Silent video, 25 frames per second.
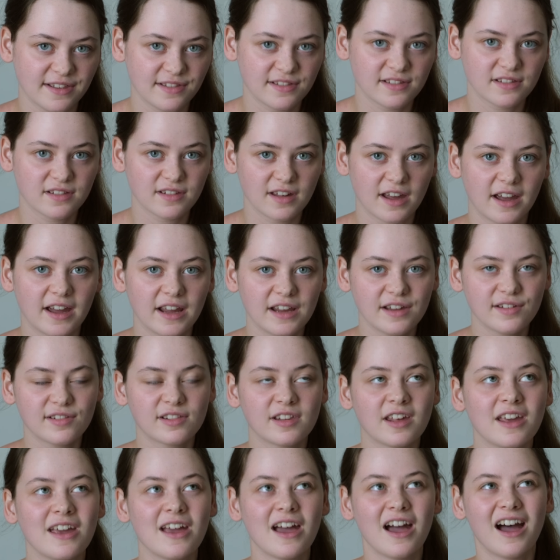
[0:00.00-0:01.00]

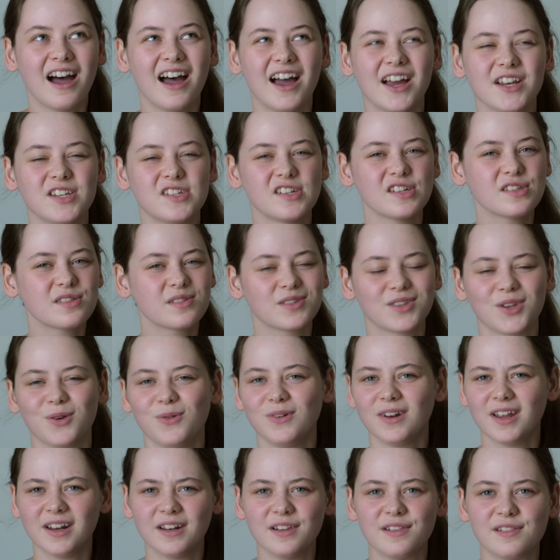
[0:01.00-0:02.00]
size. I just
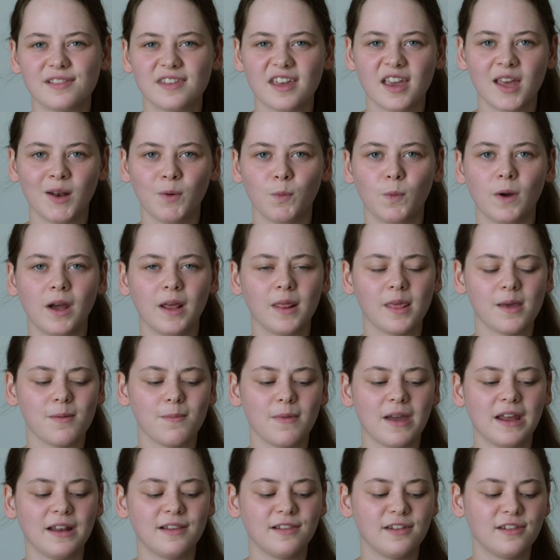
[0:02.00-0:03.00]
don't understand why they
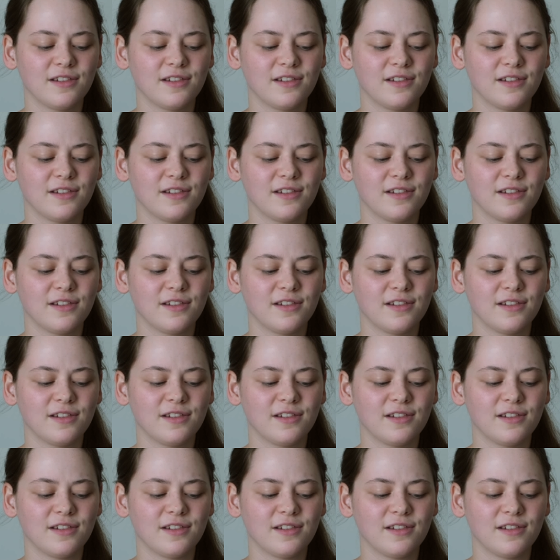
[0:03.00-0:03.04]
made the